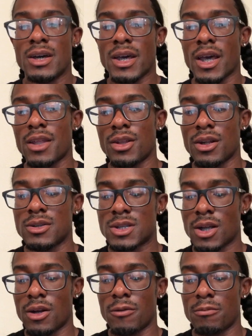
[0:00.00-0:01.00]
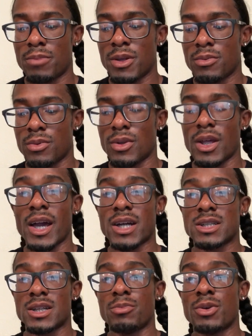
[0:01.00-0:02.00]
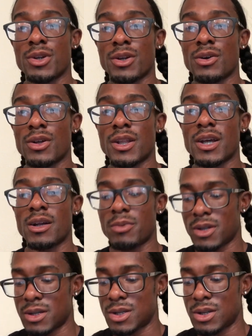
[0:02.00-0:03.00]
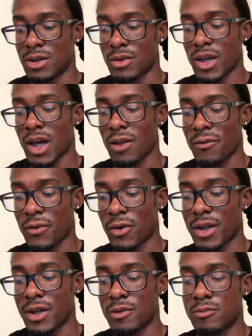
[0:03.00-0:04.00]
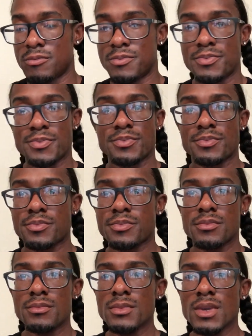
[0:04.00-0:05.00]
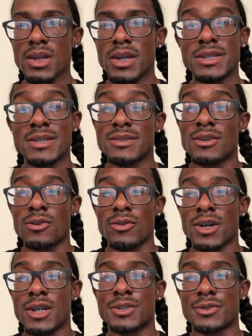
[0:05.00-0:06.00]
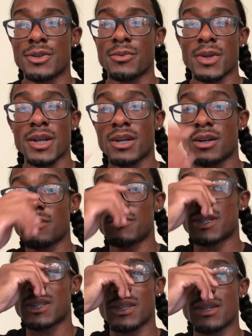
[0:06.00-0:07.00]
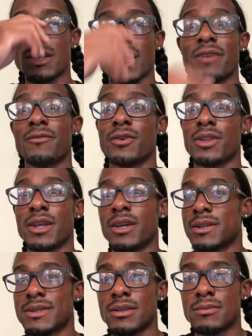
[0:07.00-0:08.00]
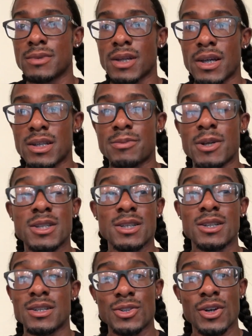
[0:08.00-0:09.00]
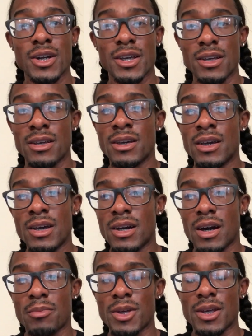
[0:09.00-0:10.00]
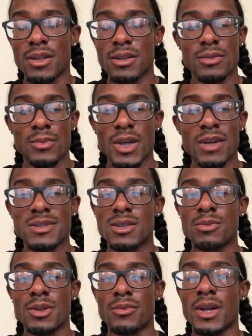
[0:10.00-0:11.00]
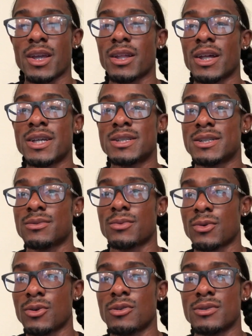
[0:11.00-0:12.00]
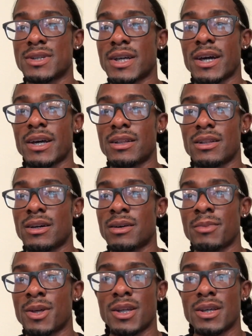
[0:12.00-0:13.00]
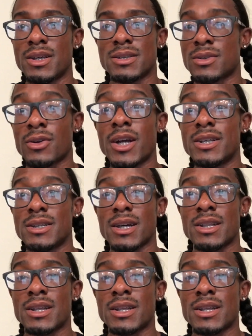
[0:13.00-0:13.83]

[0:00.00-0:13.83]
And, you know, certain people, they actually put it on there because, you know, California, it's its own country when it comes to everything, it seems like, especially in trucking. I mean, we have so many regulations and rules that, I mean, it's crazy.